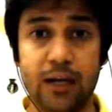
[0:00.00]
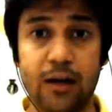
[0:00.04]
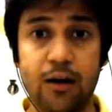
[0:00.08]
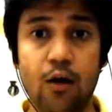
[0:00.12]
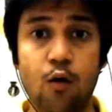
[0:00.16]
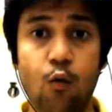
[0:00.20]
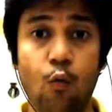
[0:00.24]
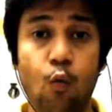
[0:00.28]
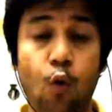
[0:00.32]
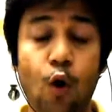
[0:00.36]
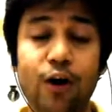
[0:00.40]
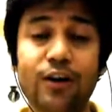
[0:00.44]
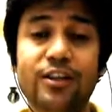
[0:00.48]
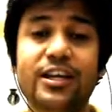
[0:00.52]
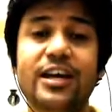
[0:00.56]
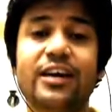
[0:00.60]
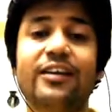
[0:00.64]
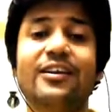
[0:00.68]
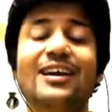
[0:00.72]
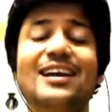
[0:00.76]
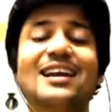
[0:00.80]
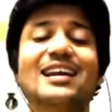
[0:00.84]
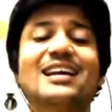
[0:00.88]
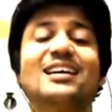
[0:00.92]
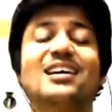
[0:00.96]
What they are really
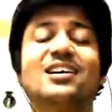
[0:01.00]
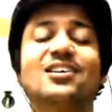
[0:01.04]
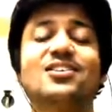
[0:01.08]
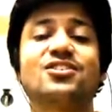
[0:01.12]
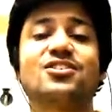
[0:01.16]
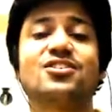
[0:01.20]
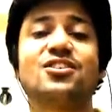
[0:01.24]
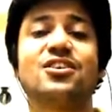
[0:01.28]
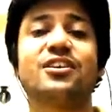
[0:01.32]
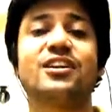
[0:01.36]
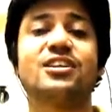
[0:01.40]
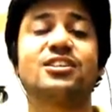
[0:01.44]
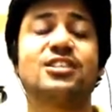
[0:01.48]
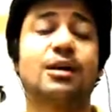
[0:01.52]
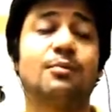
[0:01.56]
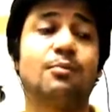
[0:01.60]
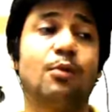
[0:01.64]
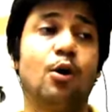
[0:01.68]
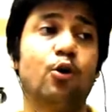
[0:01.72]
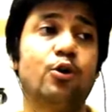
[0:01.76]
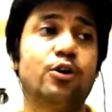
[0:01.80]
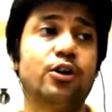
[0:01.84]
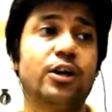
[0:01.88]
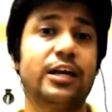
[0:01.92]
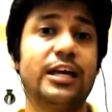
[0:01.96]
concerned is about
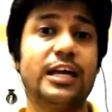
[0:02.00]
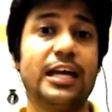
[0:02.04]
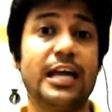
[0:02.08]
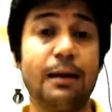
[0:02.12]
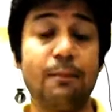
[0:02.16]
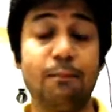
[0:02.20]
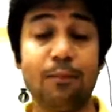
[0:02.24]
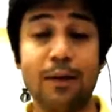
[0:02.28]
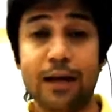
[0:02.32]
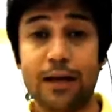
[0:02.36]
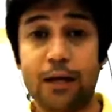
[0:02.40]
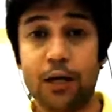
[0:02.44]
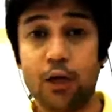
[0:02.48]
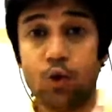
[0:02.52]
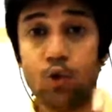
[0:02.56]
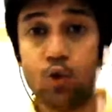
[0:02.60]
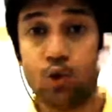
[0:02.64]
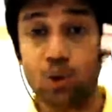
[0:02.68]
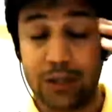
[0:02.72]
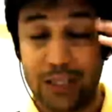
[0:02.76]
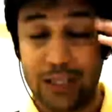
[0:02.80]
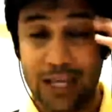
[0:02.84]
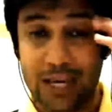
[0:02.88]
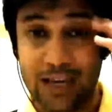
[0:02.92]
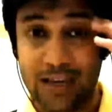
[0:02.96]
your ability to
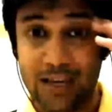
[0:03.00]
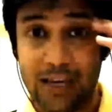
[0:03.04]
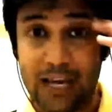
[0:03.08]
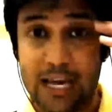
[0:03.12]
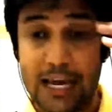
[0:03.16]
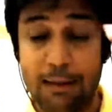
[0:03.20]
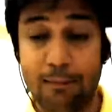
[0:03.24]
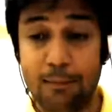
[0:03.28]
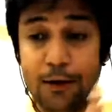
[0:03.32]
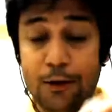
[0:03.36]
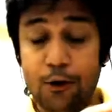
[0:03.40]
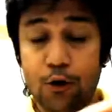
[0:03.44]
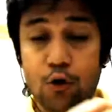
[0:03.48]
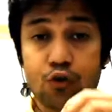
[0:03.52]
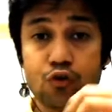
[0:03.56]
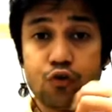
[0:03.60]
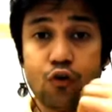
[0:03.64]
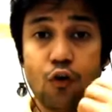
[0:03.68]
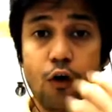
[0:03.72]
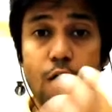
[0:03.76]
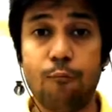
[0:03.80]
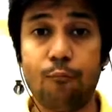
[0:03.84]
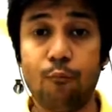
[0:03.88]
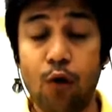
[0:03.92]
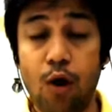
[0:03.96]
think, ability to
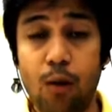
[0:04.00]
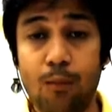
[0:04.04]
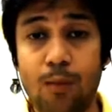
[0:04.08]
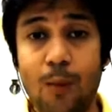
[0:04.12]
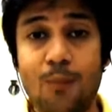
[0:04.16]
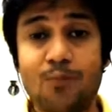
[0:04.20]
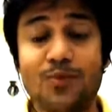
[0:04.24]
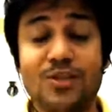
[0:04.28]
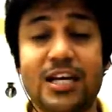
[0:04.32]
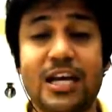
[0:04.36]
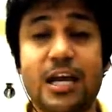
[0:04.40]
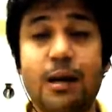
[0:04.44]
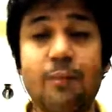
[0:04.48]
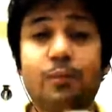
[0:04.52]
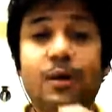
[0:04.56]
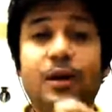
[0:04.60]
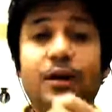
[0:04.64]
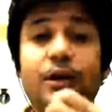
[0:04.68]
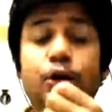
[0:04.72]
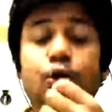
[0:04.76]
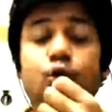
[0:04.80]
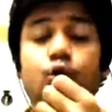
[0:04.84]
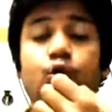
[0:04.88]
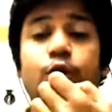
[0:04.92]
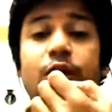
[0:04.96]
solve problems, ability to
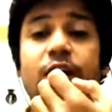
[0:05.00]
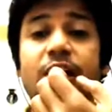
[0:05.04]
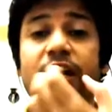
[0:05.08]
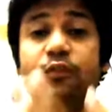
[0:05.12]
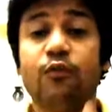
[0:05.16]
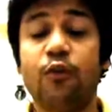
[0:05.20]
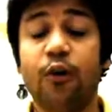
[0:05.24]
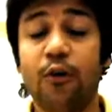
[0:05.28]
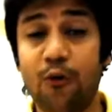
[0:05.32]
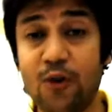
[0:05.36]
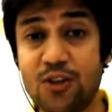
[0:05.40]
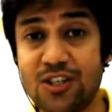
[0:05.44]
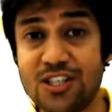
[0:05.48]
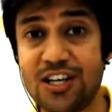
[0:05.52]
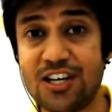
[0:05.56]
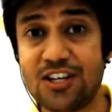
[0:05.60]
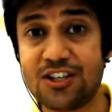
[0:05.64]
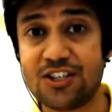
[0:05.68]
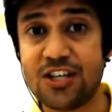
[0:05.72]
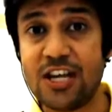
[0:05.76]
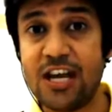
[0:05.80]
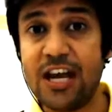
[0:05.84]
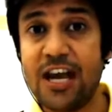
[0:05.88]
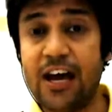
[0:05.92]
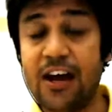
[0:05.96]
deliver results,
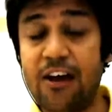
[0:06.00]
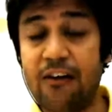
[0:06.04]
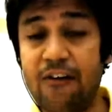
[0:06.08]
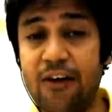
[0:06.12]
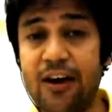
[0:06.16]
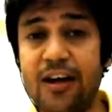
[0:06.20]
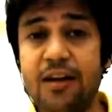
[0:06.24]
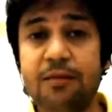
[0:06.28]
right?